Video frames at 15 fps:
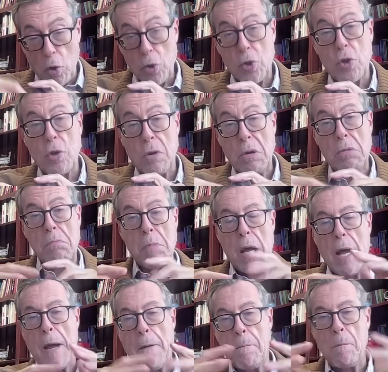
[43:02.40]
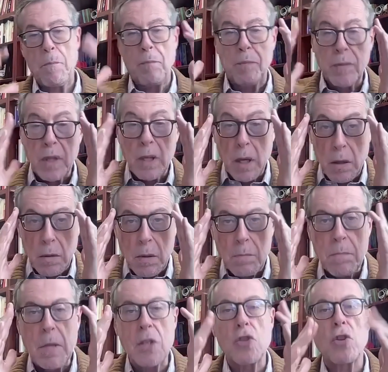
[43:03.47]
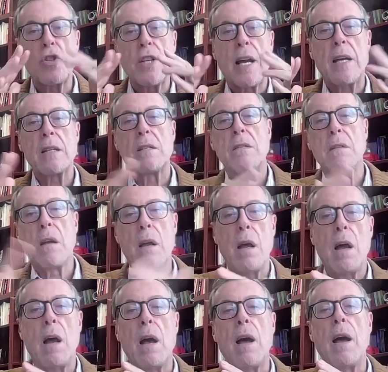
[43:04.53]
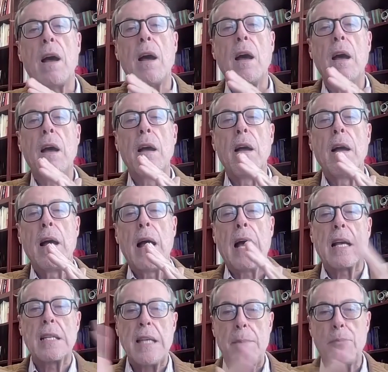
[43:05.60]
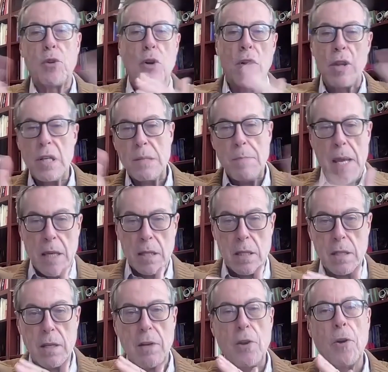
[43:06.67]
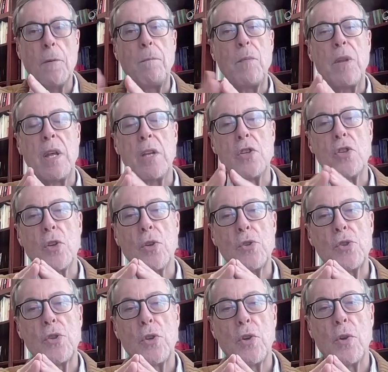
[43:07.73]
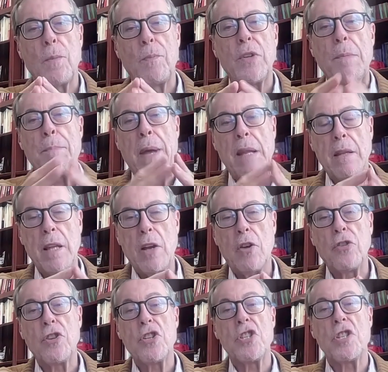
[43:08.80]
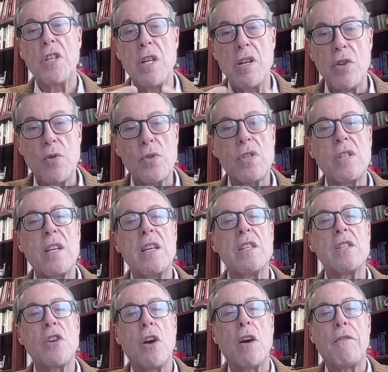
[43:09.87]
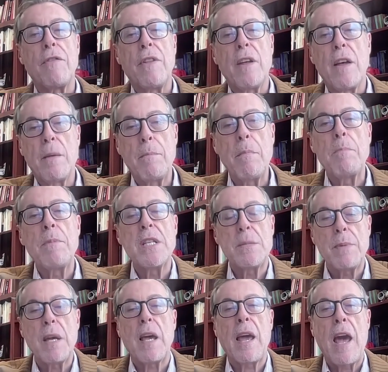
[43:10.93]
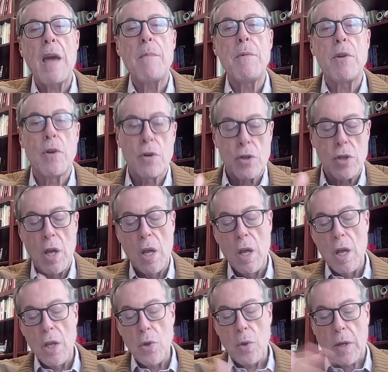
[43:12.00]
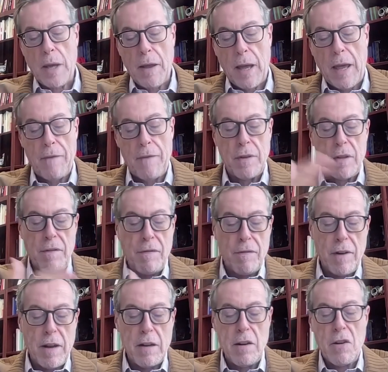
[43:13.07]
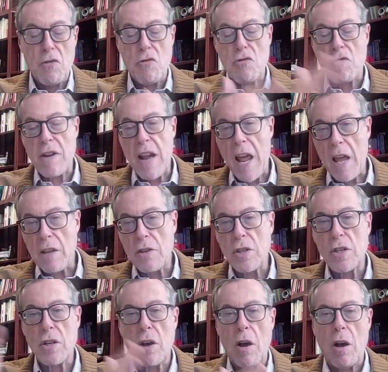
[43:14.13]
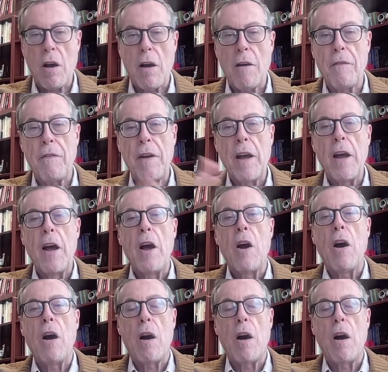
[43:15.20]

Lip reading: Also, it's not just accept or dismiss. No, it's also depending on the seriousness of the misbehaviors. You can have a different range of